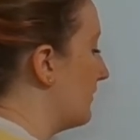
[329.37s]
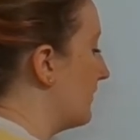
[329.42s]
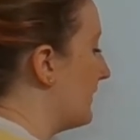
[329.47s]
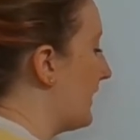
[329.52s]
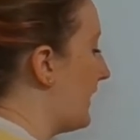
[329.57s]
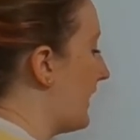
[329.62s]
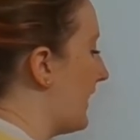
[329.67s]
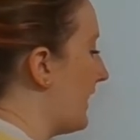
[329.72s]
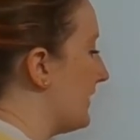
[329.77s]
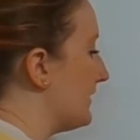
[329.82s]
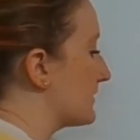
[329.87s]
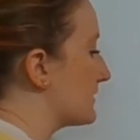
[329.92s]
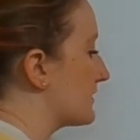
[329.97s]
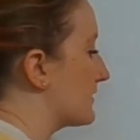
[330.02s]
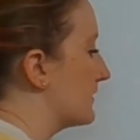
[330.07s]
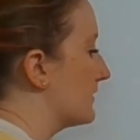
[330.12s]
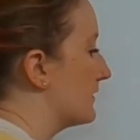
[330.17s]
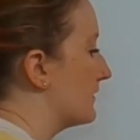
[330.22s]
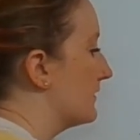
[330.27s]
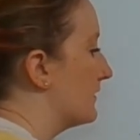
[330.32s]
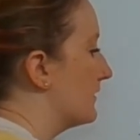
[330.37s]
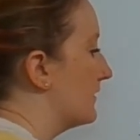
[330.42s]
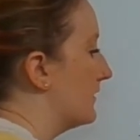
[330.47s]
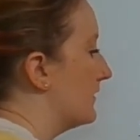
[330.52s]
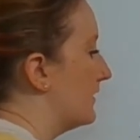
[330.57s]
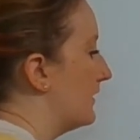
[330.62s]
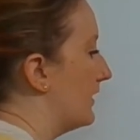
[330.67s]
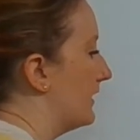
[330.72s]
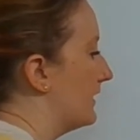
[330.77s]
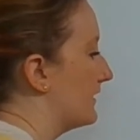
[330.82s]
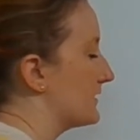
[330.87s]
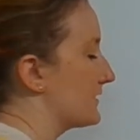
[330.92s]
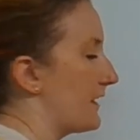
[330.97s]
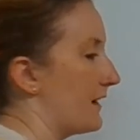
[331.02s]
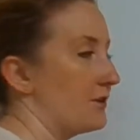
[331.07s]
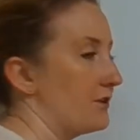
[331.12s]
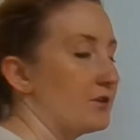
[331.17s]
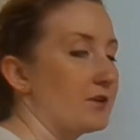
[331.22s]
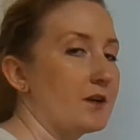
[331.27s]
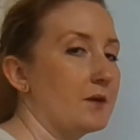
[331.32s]
that is how
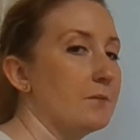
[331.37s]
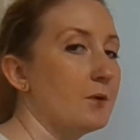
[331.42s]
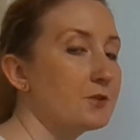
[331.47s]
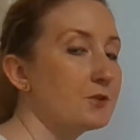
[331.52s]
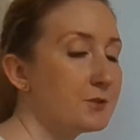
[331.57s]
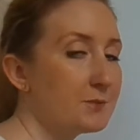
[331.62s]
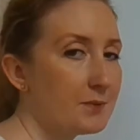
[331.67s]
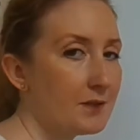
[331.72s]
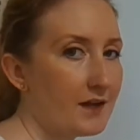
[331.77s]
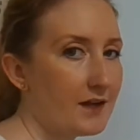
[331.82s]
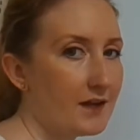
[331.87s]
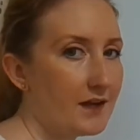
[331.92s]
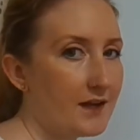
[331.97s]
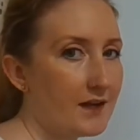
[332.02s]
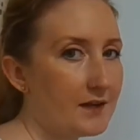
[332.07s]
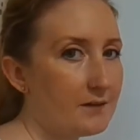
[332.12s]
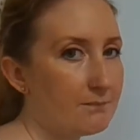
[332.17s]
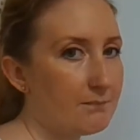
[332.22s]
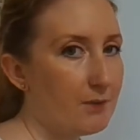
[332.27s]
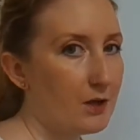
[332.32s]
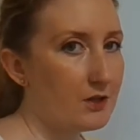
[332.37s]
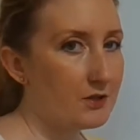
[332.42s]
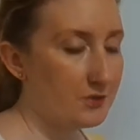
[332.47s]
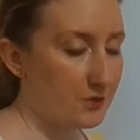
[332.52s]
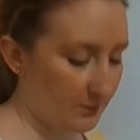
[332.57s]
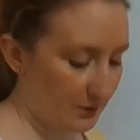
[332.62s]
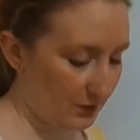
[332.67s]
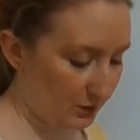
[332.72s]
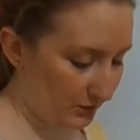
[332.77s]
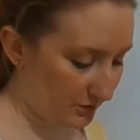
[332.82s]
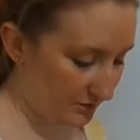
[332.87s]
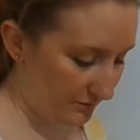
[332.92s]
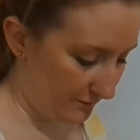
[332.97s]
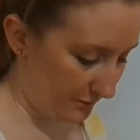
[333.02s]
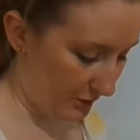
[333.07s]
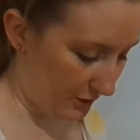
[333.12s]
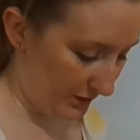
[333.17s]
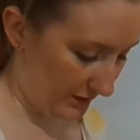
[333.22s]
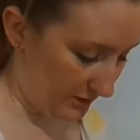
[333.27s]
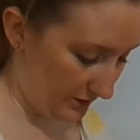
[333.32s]
you can multiply polynomials
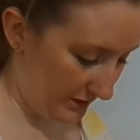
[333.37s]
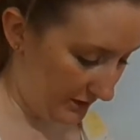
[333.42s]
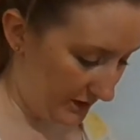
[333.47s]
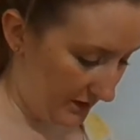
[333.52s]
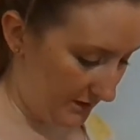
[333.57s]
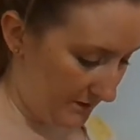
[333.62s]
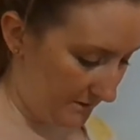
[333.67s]
vertically.